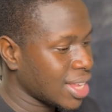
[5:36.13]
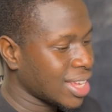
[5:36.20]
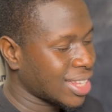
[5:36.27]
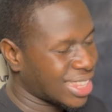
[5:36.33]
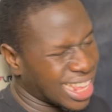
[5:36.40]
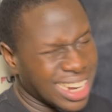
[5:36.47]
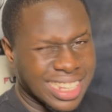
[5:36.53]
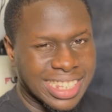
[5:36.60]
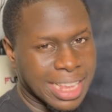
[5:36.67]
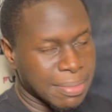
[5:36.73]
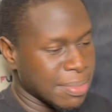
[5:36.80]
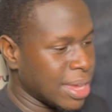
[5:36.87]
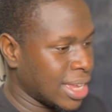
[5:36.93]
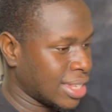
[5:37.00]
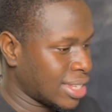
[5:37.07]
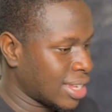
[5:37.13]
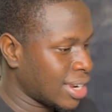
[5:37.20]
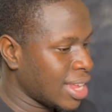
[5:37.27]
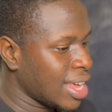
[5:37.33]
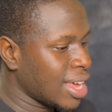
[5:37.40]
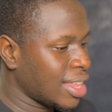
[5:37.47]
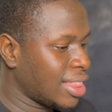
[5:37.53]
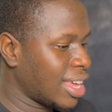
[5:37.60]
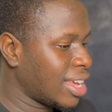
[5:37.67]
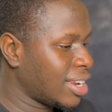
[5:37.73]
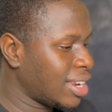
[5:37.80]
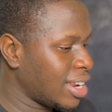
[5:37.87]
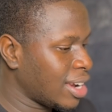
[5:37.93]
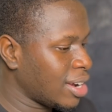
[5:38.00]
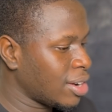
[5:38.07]
That is amazing. Then
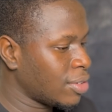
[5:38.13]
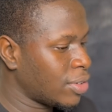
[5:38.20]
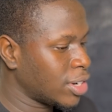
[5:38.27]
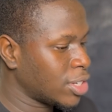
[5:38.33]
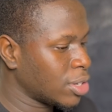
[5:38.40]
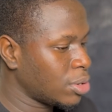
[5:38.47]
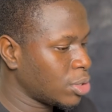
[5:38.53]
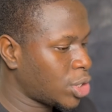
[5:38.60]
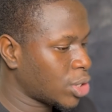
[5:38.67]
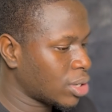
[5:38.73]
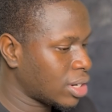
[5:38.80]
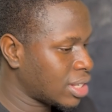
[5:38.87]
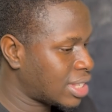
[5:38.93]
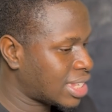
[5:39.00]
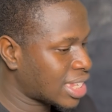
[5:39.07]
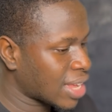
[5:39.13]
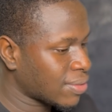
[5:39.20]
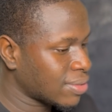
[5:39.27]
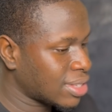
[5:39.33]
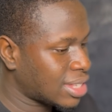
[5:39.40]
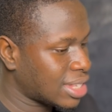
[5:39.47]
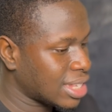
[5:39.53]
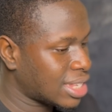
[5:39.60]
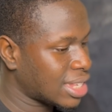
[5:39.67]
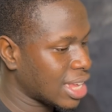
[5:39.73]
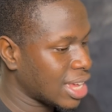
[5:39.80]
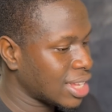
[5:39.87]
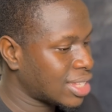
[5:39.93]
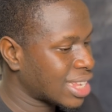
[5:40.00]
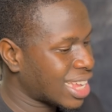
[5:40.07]
the resolution is
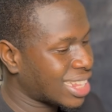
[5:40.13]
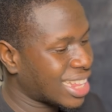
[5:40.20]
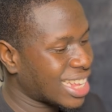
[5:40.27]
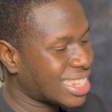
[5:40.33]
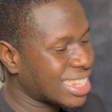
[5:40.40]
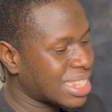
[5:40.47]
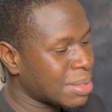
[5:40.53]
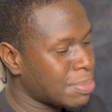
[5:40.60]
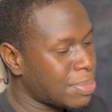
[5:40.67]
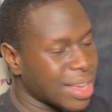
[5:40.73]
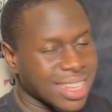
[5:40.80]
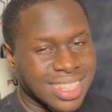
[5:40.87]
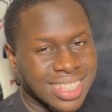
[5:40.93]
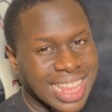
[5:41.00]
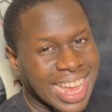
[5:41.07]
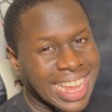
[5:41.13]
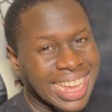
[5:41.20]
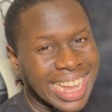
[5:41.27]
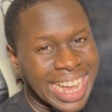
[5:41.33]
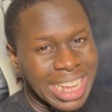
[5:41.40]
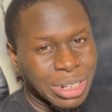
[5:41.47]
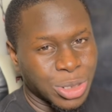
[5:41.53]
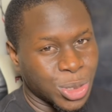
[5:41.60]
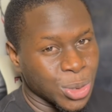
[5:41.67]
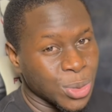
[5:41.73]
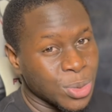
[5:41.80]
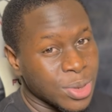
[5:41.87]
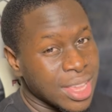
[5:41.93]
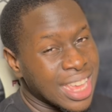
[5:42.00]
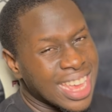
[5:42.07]
768, and that is the best that it can
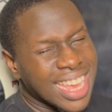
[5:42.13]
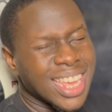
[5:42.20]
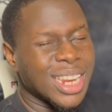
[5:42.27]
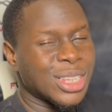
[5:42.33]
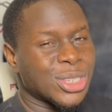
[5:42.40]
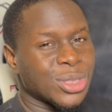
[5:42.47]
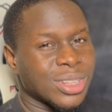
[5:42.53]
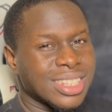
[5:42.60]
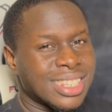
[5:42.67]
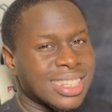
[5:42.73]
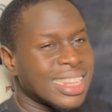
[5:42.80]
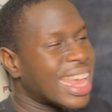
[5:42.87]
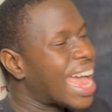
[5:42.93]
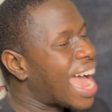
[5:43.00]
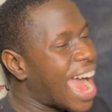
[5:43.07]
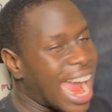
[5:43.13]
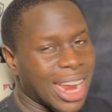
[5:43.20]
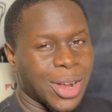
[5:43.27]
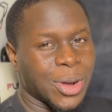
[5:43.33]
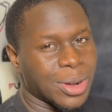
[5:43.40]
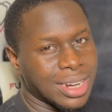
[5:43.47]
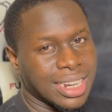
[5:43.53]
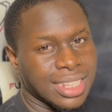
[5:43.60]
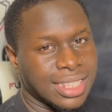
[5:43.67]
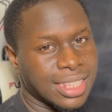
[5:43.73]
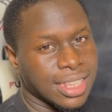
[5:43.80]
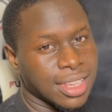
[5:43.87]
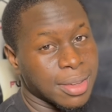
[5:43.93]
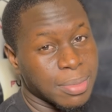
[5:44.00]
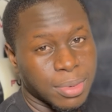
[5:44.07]
do. It is not high
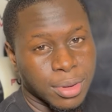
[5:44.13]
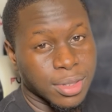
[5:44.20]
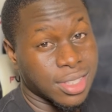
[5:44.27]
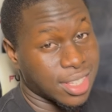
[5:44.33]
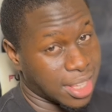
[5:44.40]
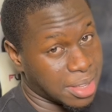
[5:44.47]
quality, but